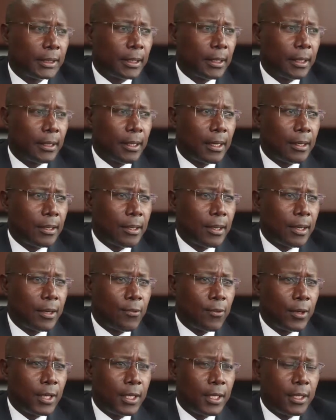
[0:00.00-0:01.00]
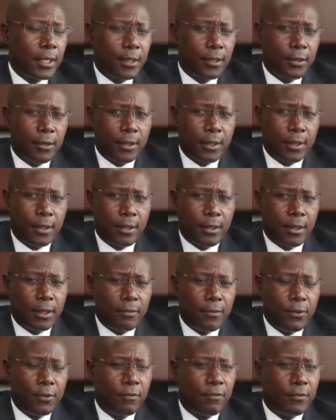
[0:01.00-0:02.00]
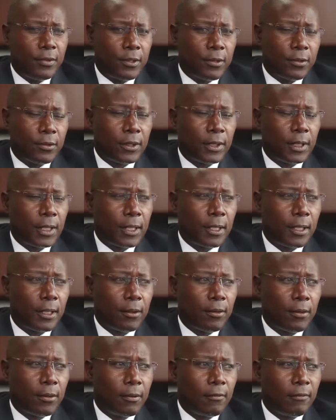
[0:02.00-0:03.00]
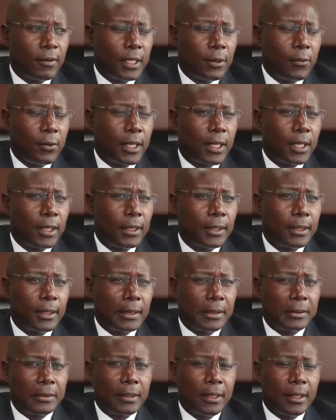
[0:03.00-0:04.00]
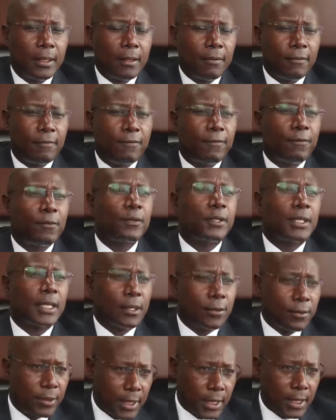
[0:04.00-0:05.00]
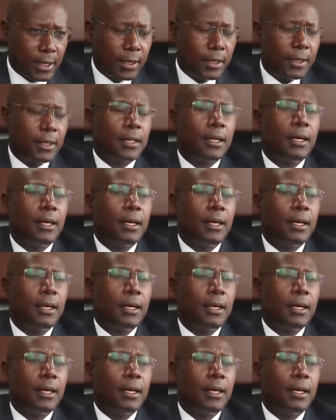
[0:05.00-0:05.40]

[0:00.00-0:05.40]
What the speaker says: I read in the new vision over the weekend that 4,000